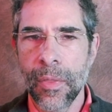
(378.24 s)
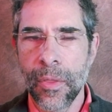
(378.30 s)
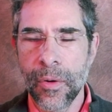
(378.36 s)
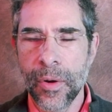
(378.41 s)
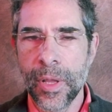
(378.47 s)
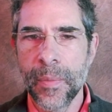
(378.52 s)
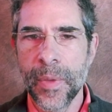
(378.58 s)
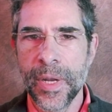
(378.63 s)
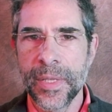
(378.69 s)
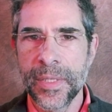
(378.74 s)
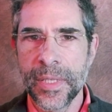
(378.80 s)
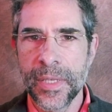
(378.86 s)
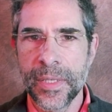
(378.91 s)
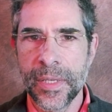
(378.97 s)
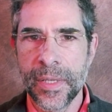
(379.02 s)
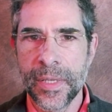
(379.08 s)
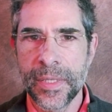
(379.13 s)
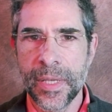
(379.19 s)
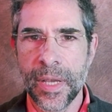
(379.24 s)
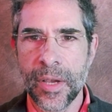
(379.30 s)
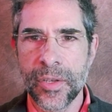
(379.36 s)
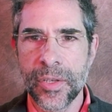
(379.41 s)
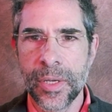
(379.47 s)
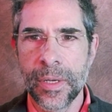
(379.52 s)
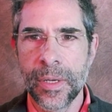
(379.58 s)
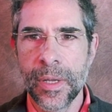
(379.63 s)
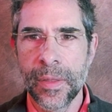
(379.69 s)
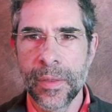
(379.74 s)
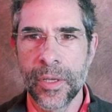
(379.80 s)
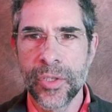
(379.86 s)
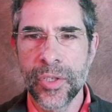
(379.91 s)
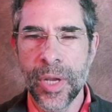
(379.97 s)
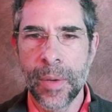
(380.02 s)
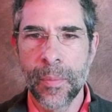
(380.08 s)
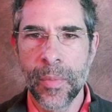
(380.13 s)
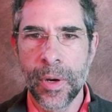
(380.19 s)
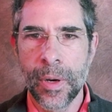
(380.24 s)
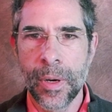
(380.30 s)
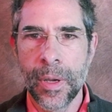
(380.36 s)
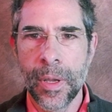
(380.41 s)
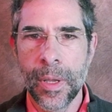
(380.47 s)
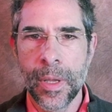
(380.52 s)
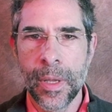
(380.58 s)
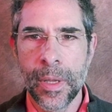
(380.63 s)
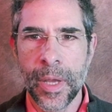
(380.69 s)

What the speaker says: 30 minutes into the session, the chamber